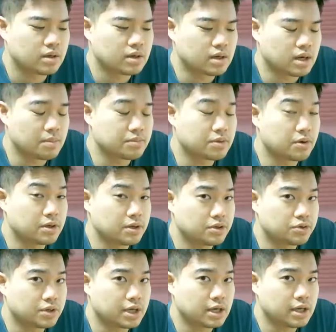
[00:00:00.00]
I'm
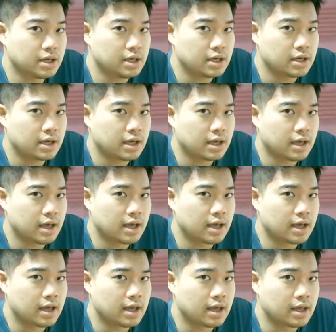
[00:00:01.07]
33
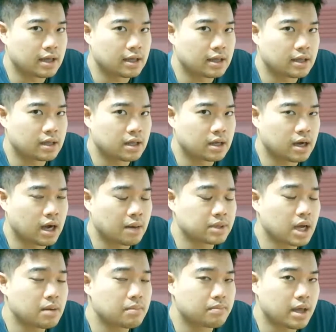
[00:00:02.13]
and I'm
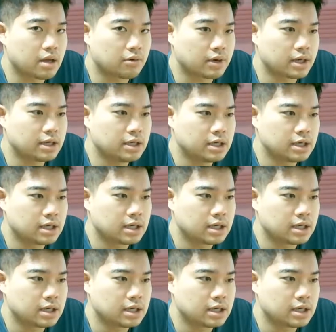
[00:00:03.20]
not married,